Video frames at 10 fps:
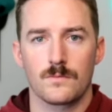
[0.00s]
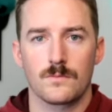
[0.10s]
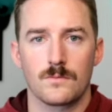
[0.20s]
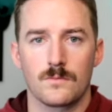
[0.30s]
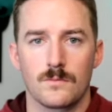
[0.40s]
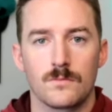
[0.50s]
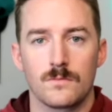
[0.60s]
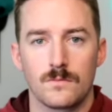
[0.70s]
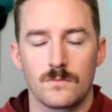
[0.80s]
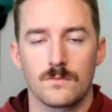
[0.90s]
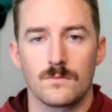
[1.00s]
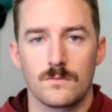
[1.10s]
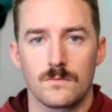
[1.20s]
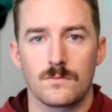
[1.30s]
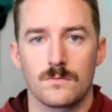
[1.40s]

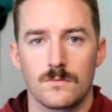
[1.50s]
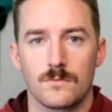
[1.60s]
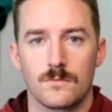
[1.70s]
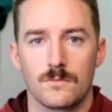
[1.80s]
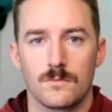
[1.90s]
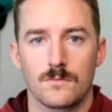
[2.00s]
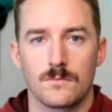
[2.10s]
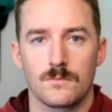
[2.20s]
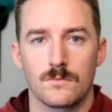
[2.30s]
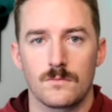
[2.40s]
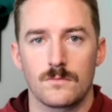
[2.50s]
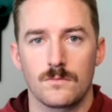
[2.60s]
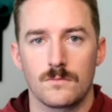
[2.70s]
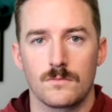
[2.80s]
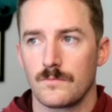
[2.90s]

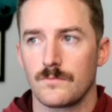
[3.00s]
[no speech]